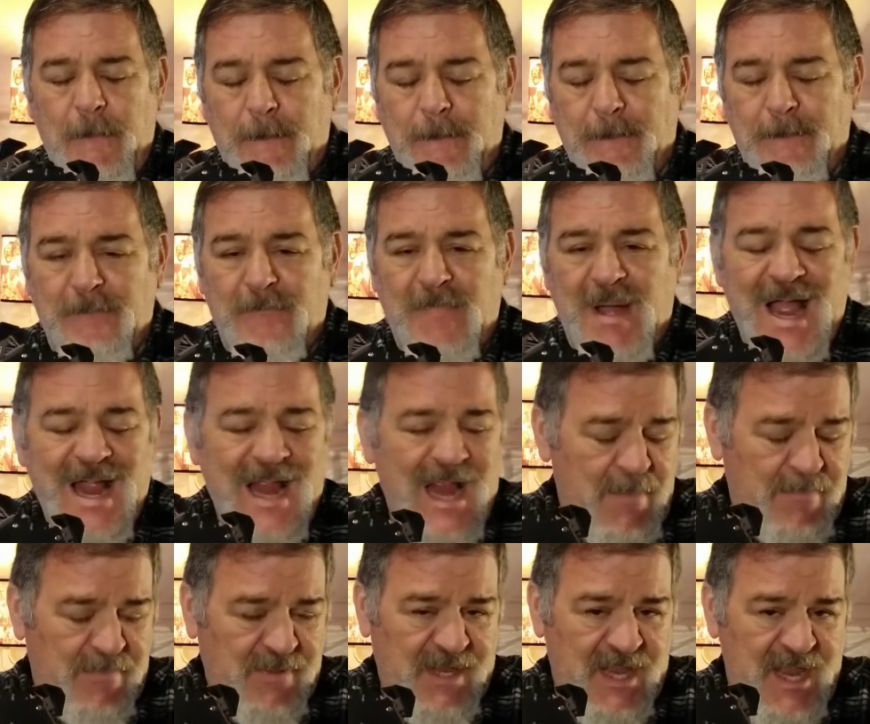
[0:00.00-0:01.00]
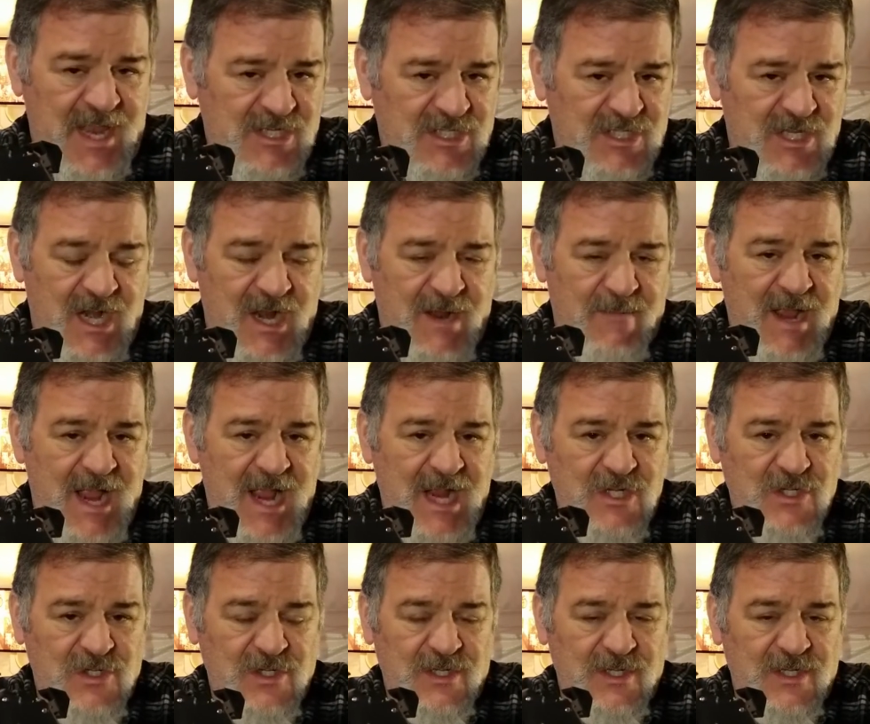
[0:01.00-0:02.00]
My application, I'm
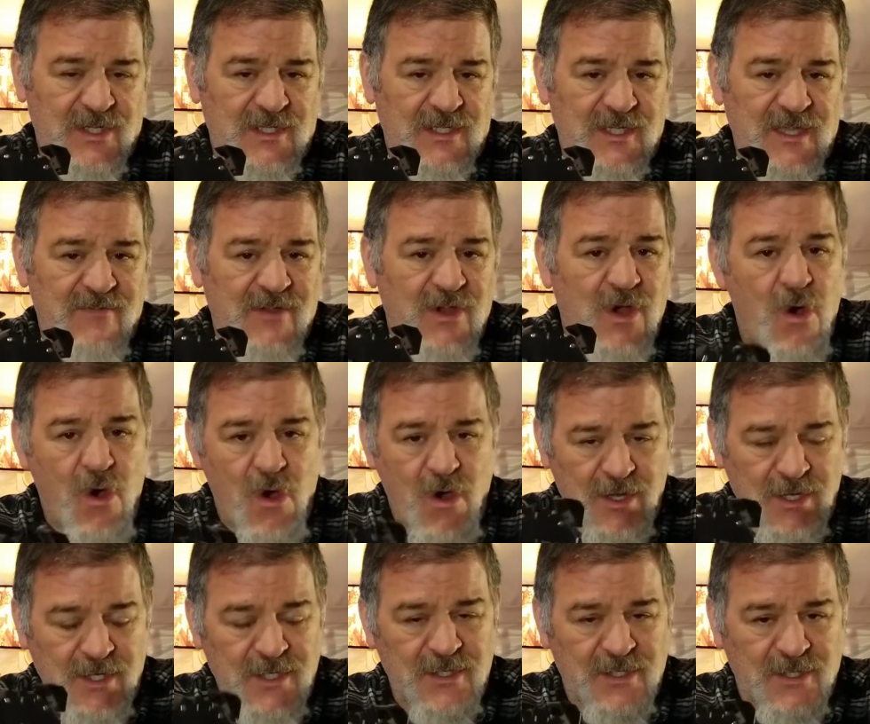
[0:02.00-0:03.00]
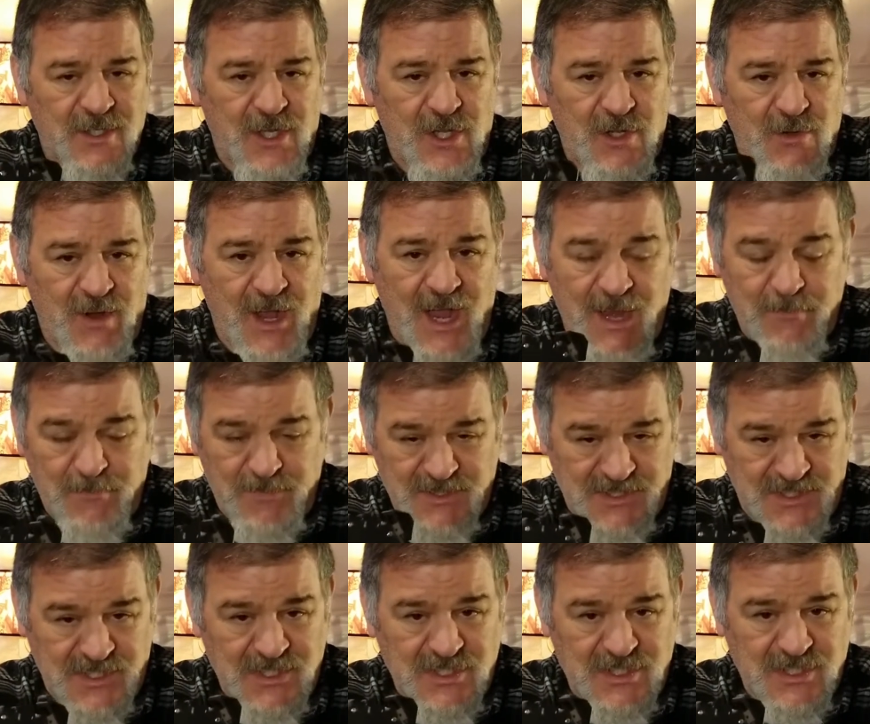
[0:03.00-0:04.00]
actually going to leave it on in the QI
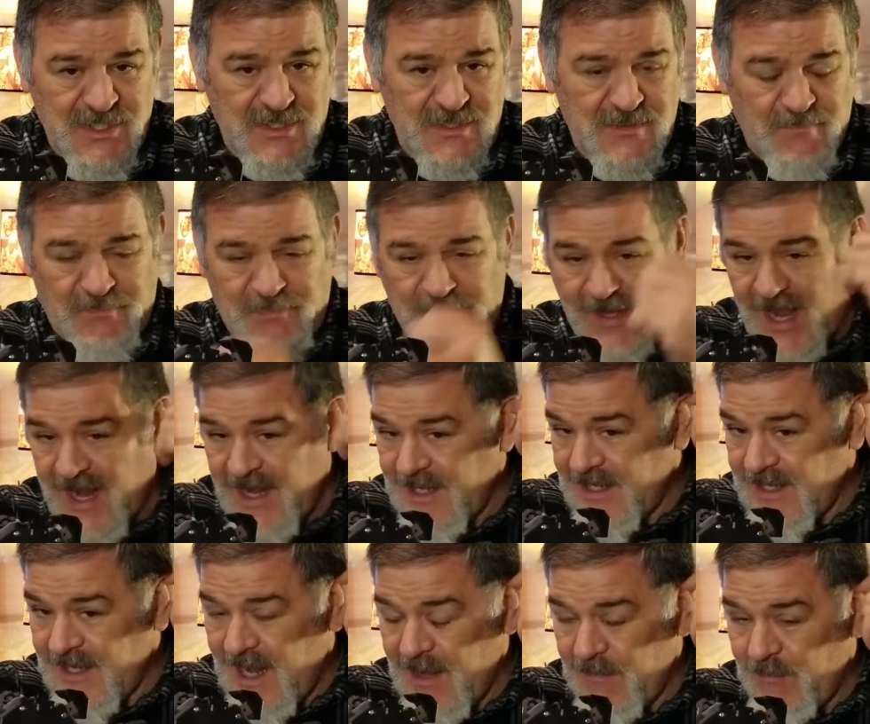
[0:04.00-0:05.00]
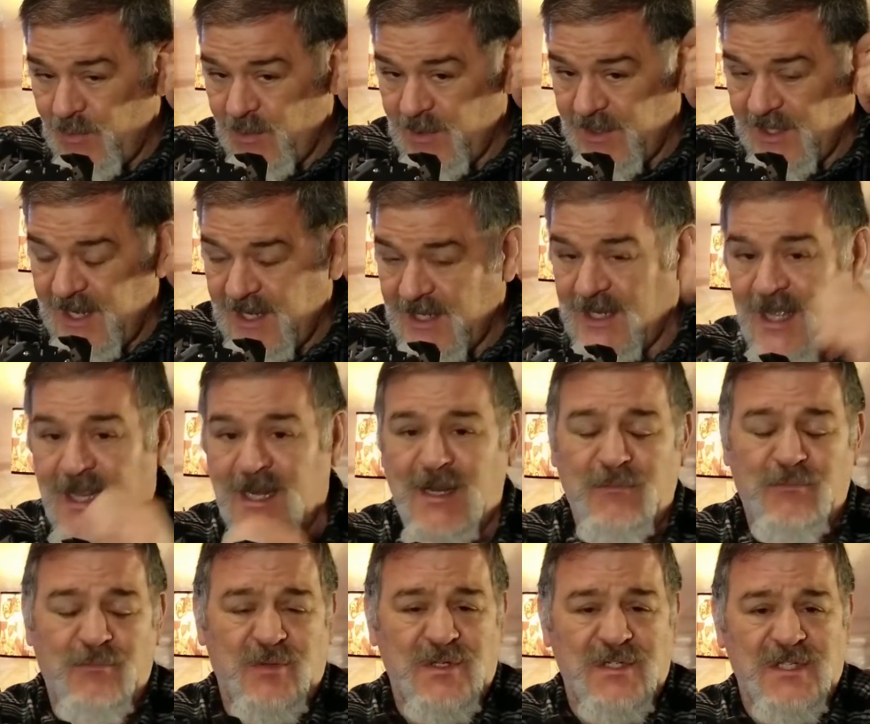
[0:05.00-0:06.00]
position
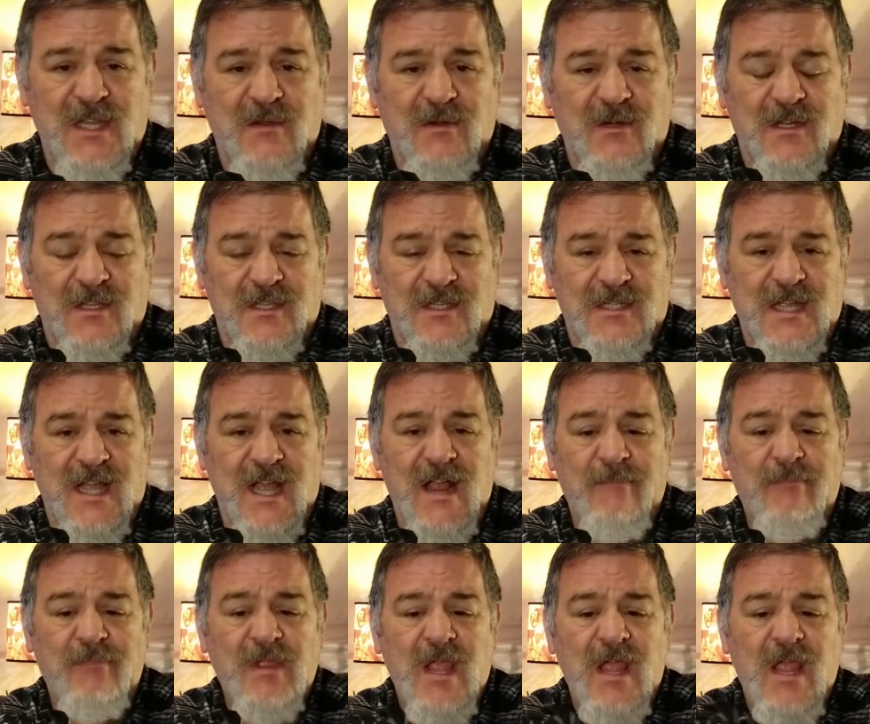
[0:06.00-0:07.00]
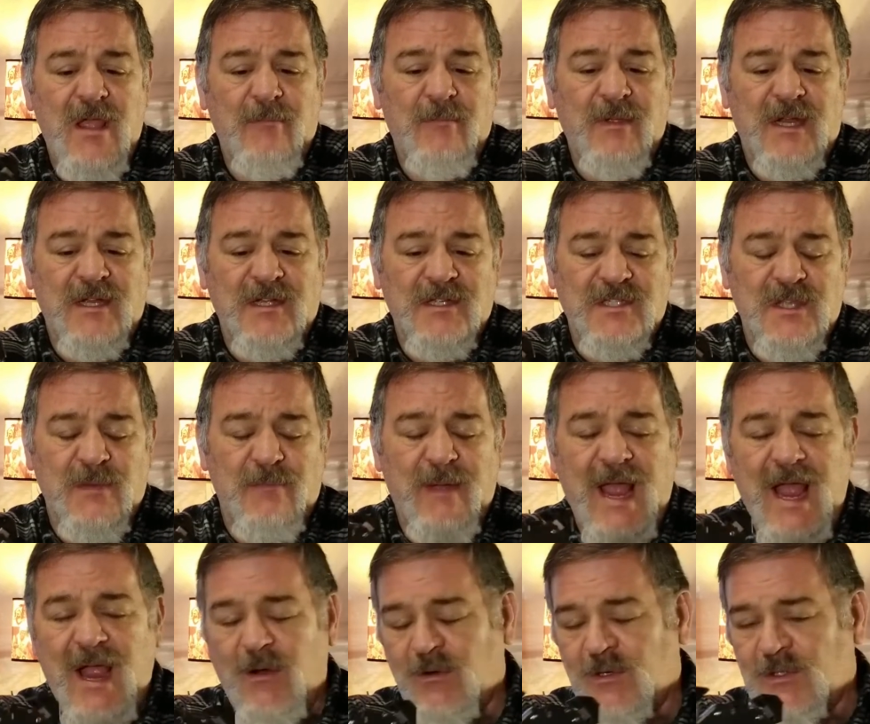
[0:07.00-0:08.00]
99.99% of the time, because the
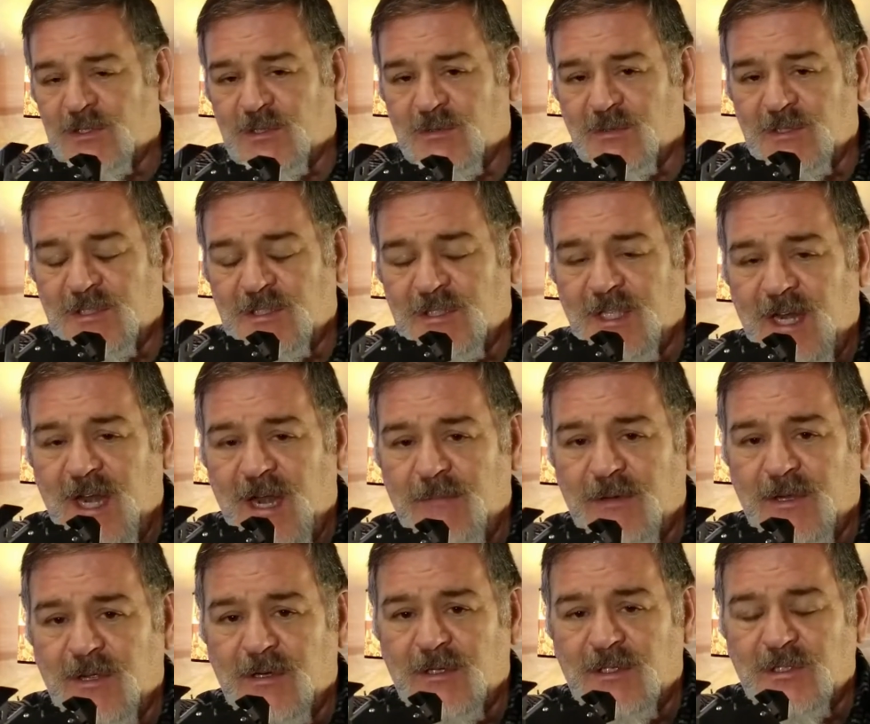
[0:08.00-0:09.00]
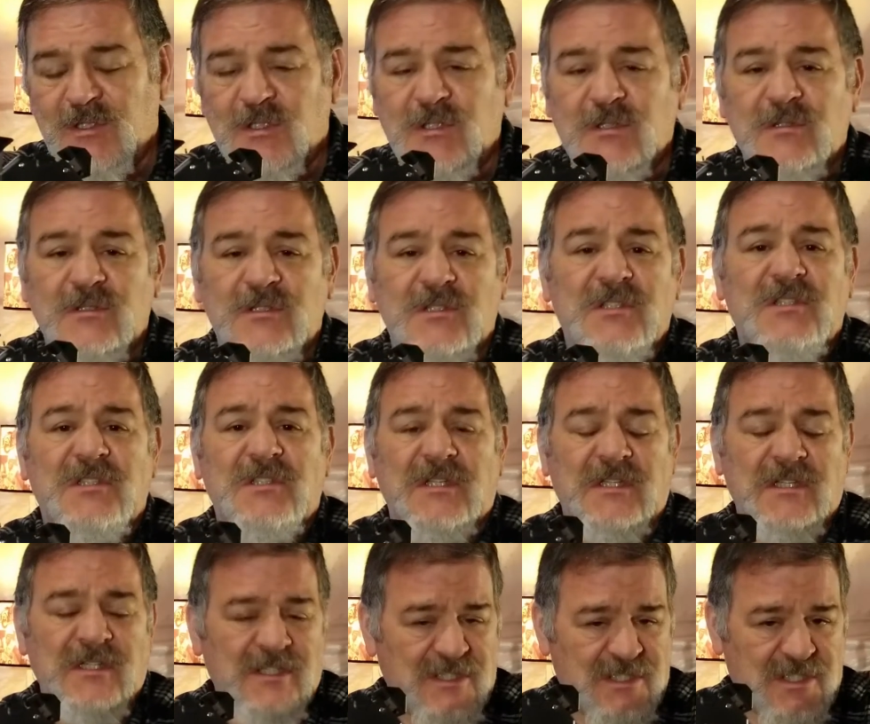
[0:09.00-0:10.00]
power source that I'm going to choose is
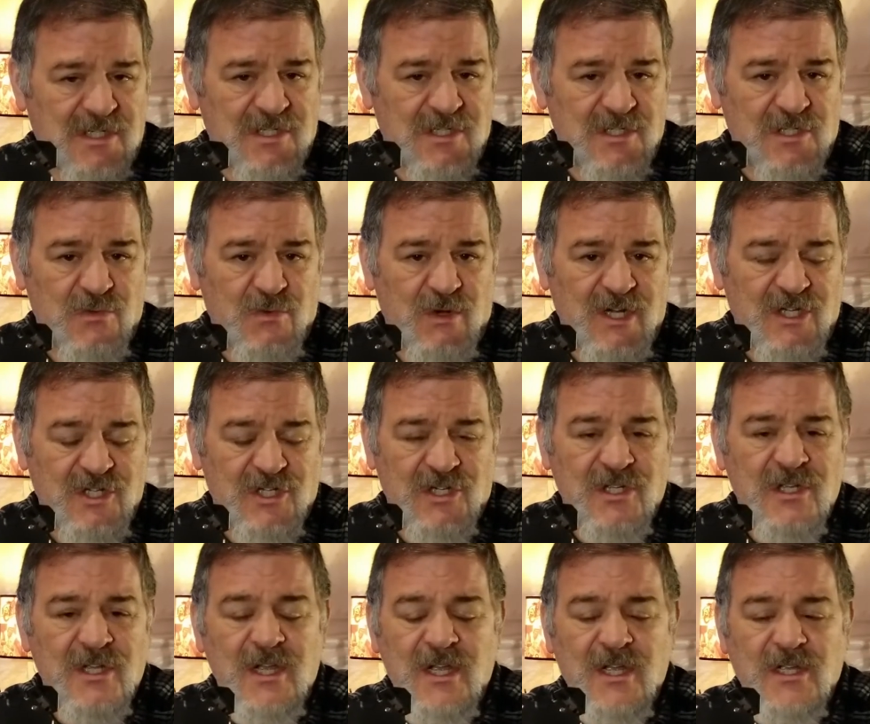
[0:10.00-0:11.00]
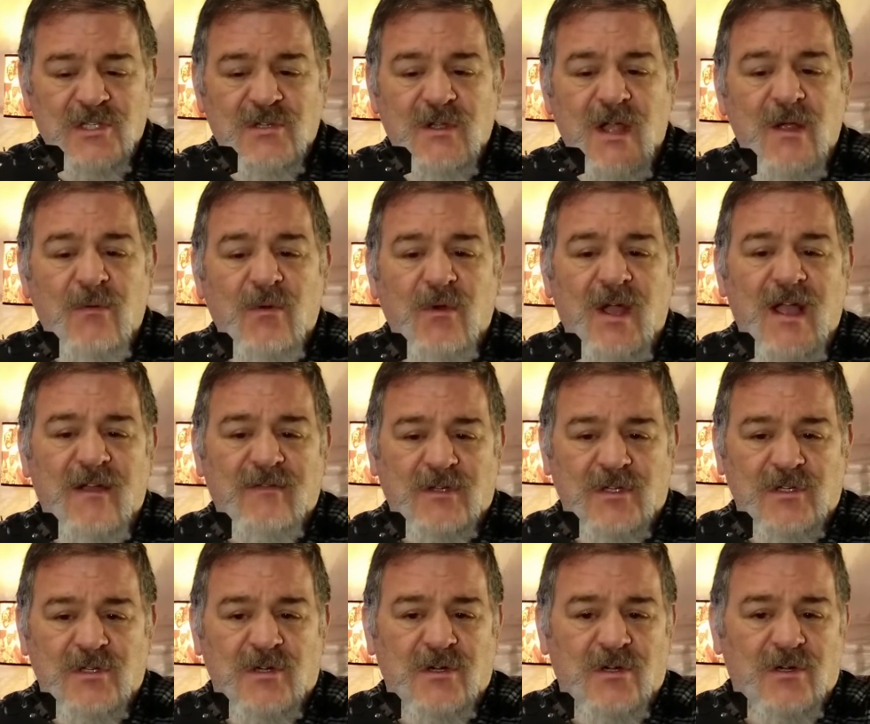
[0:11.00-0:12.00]
ignition switched. So I won't have to
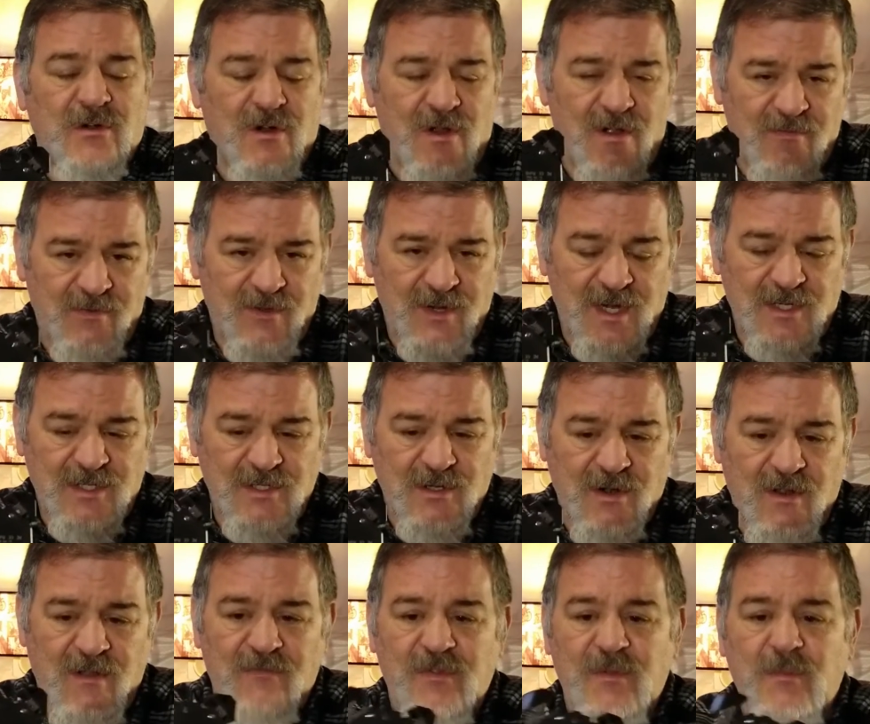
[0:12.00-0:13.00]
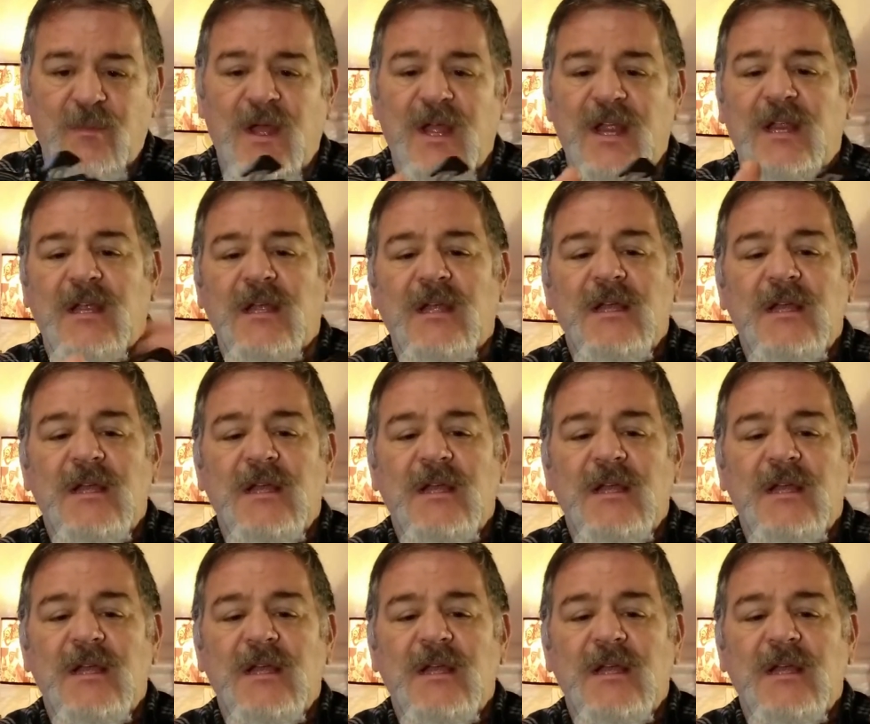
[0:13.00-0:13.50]
turn it off when I turn off the bike.